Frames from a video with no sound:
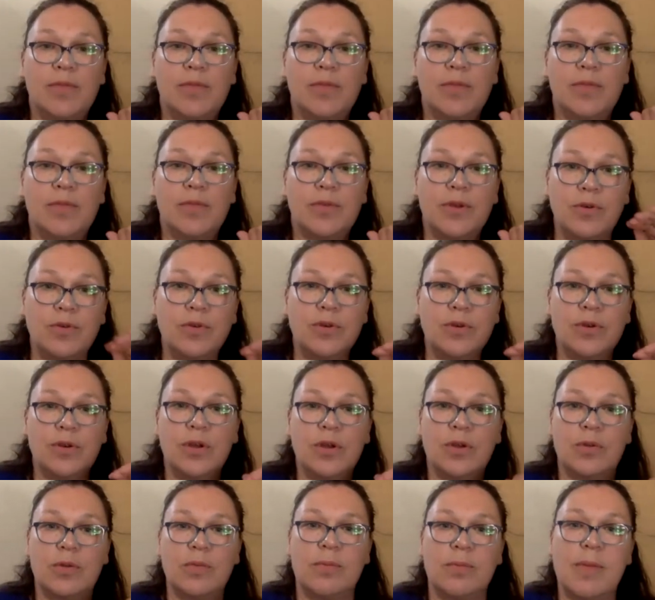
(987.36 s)
through
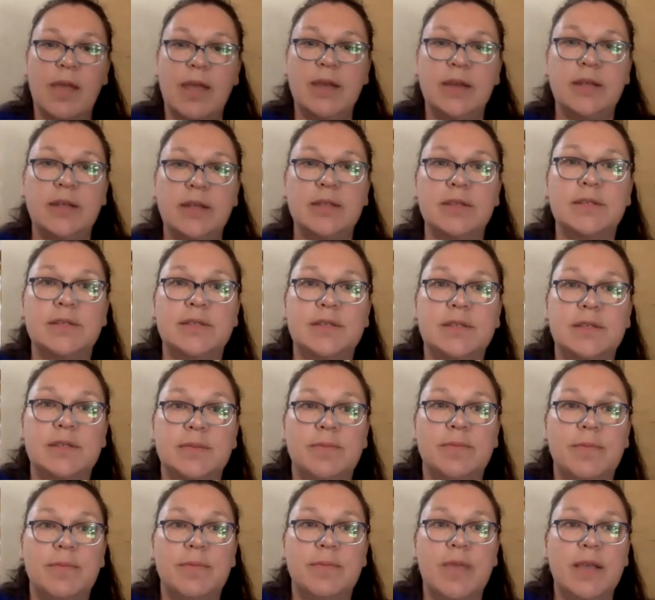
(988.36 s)
good
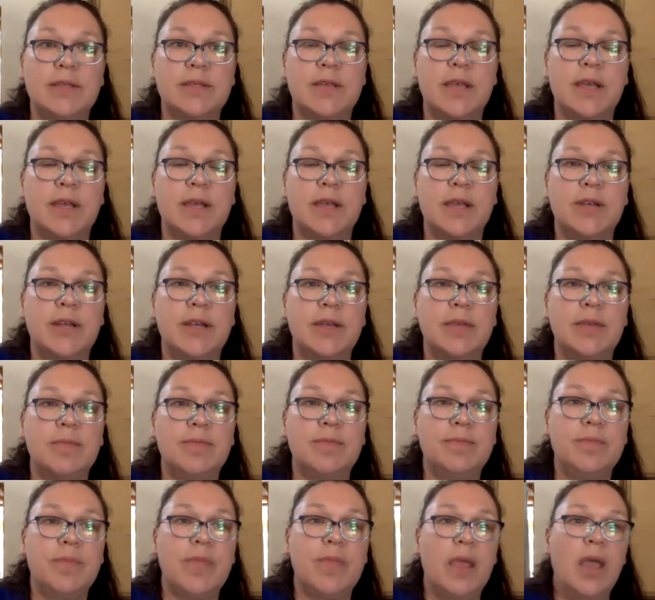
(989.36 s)
maintenance and scheduling.
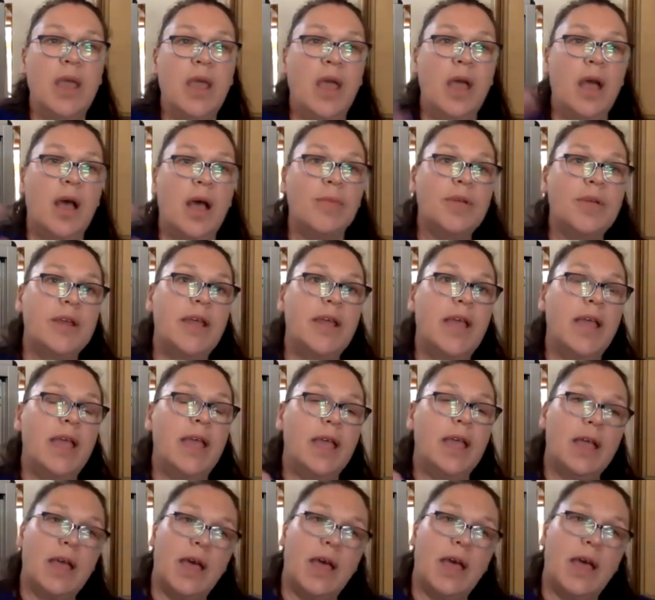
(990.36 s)
I'm going
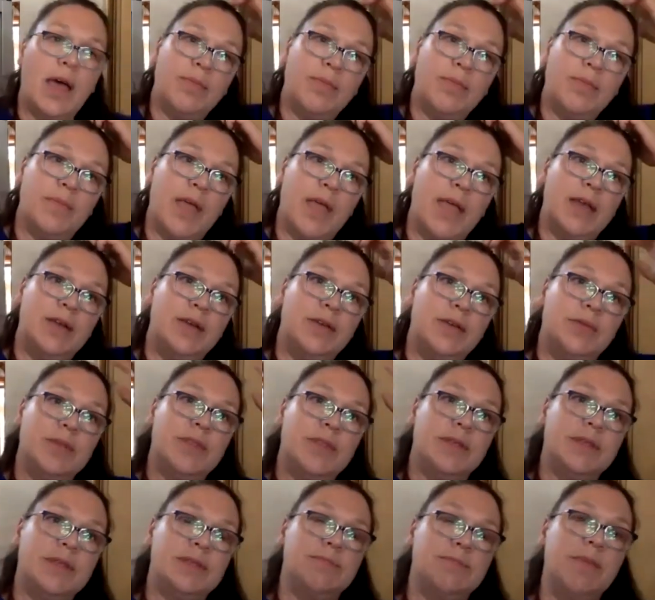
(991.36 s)
to end
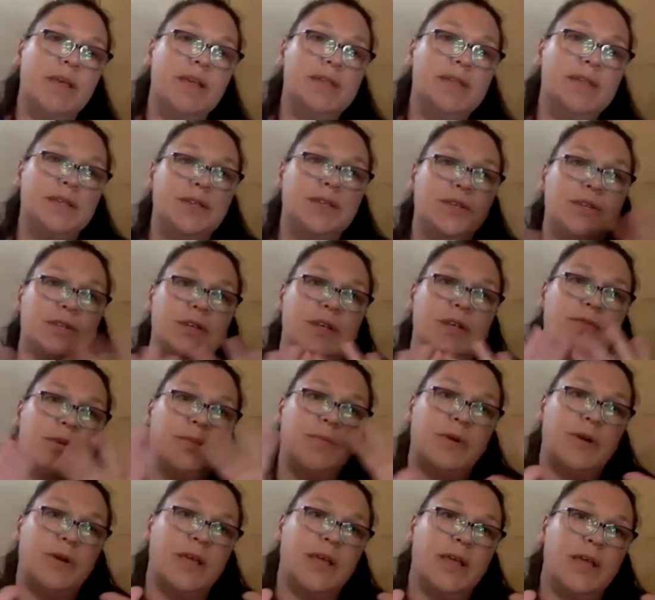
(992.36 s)
with this message to
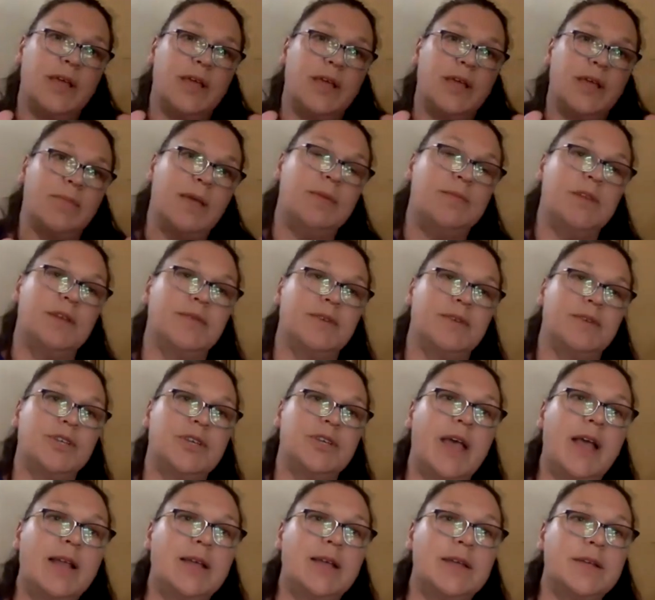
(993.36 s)
everybody, and maybe a bit of a
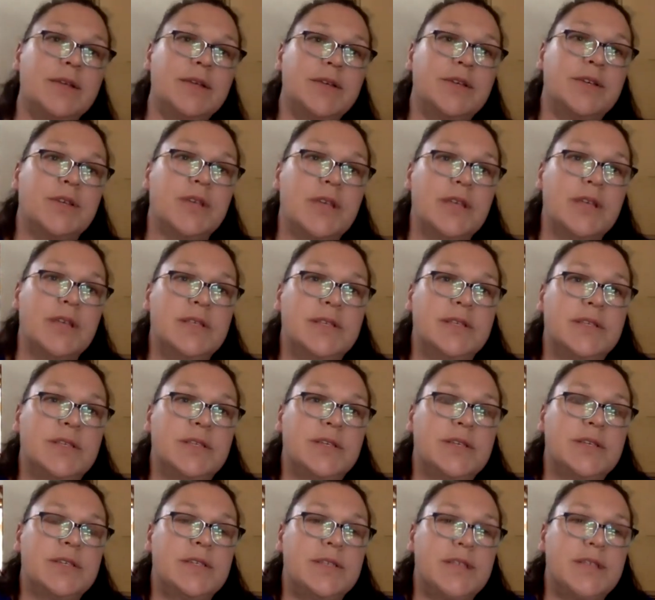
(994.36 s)
challenge, is
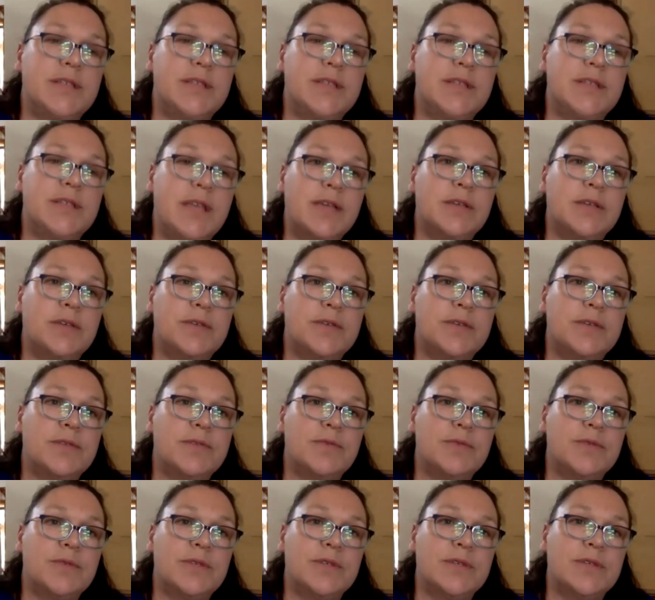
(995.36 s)
to set yourself
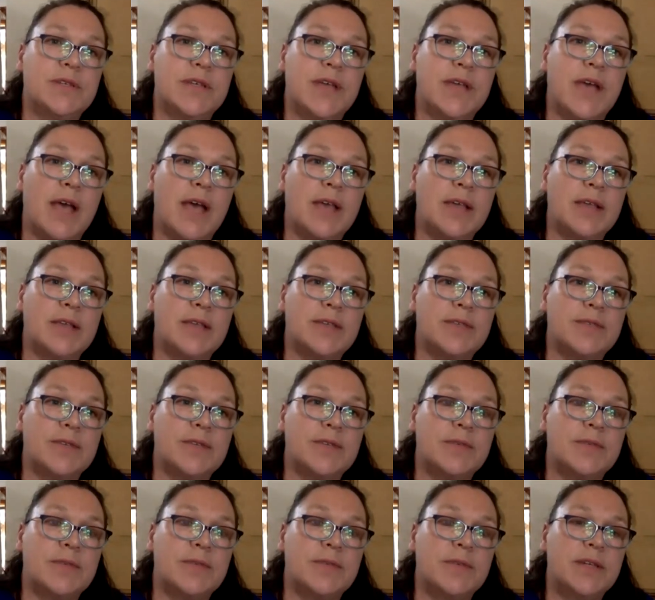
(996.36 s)
some WSUD targets for
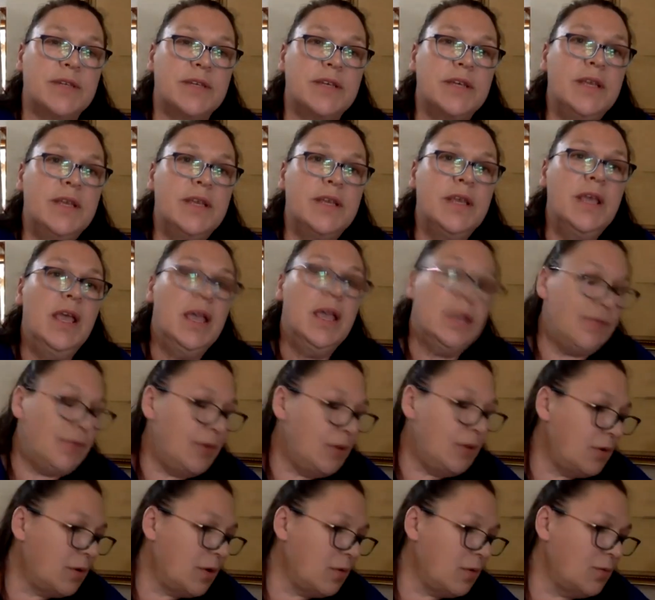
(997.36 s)
turbidity. If
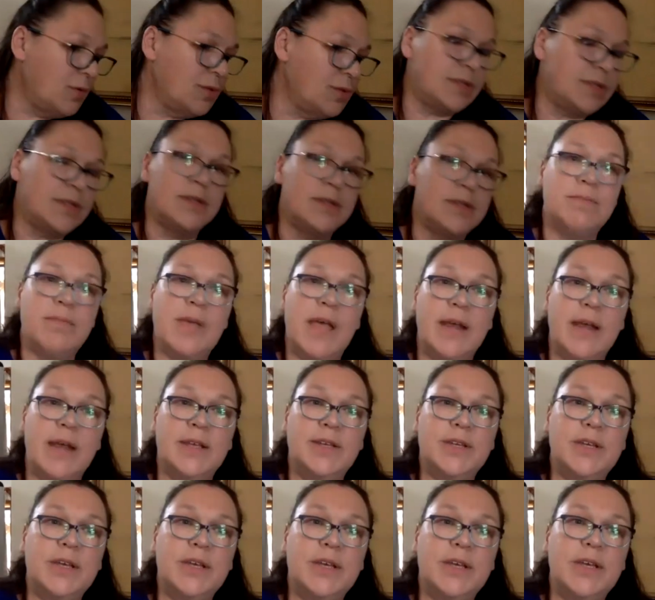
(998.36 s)
you're a WSUD
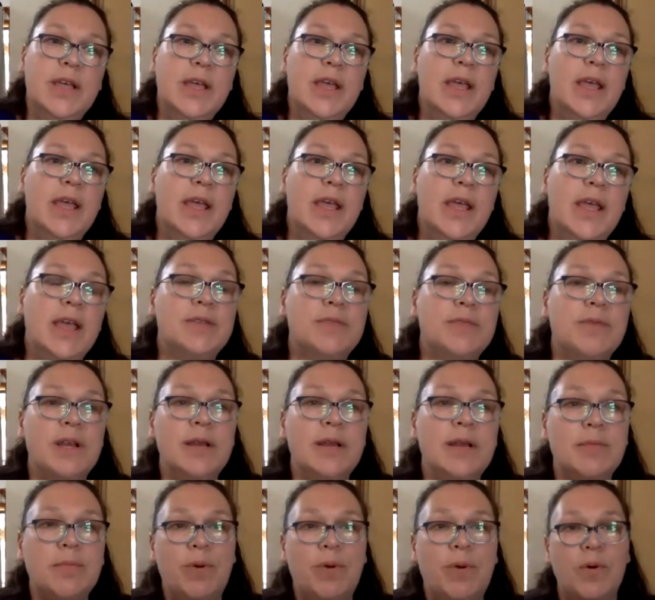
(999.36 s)
manager, it's
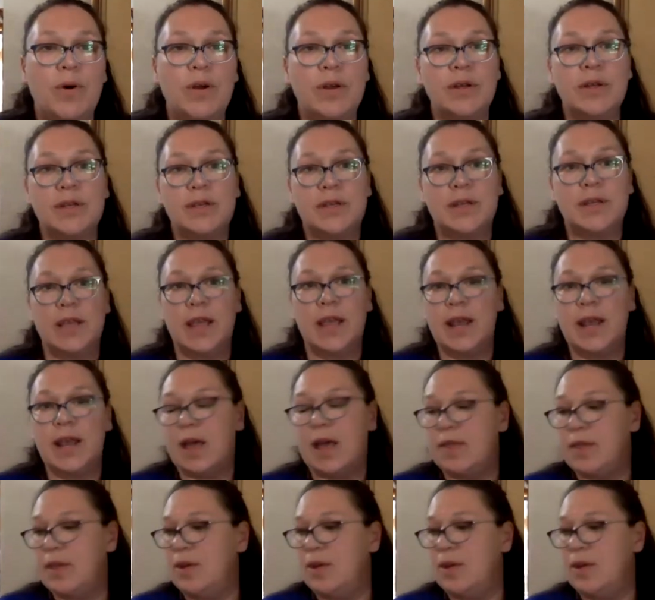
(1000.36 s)
really important to get
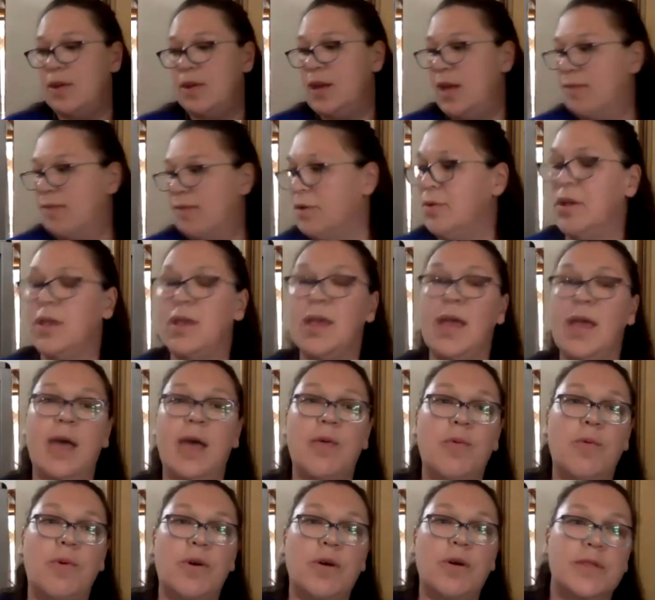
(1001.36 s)
out there and have a look
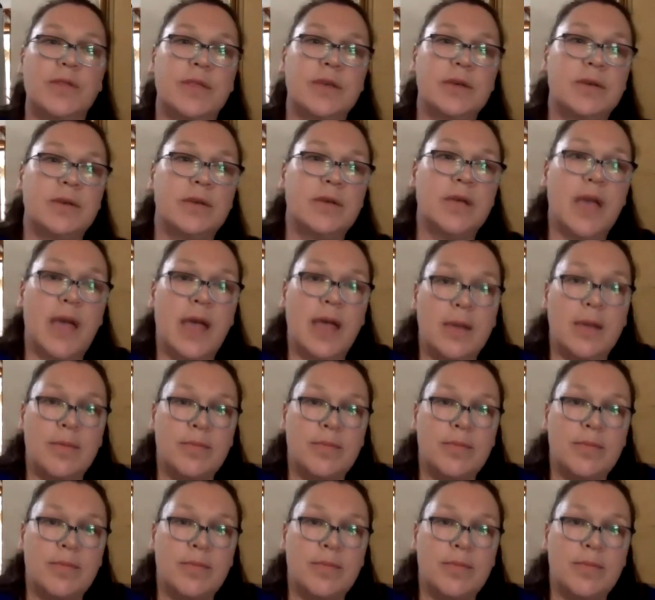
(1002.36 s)
at what the